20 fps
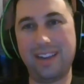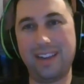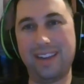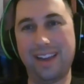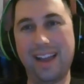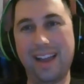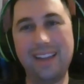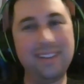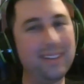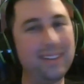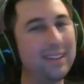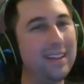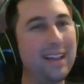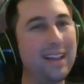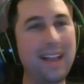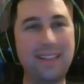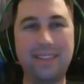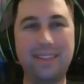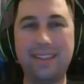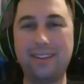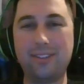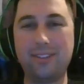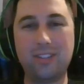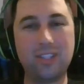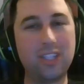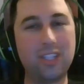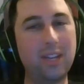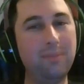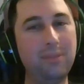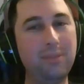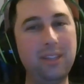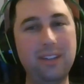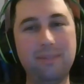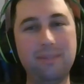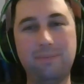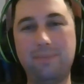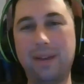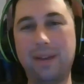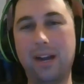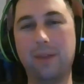And there's something
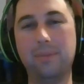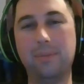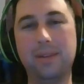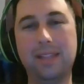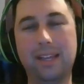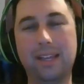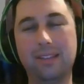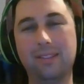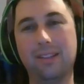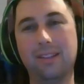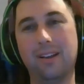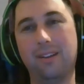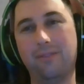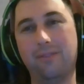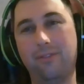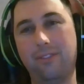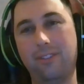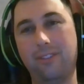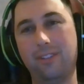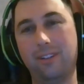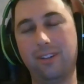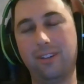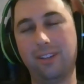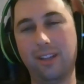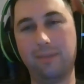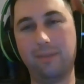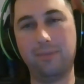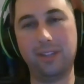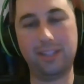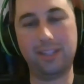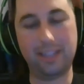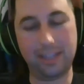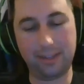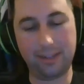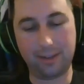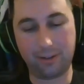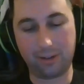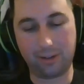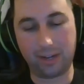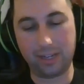about me that love Club
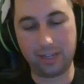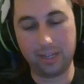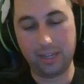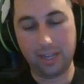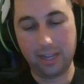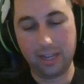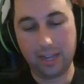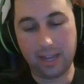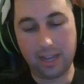Nintendo, right?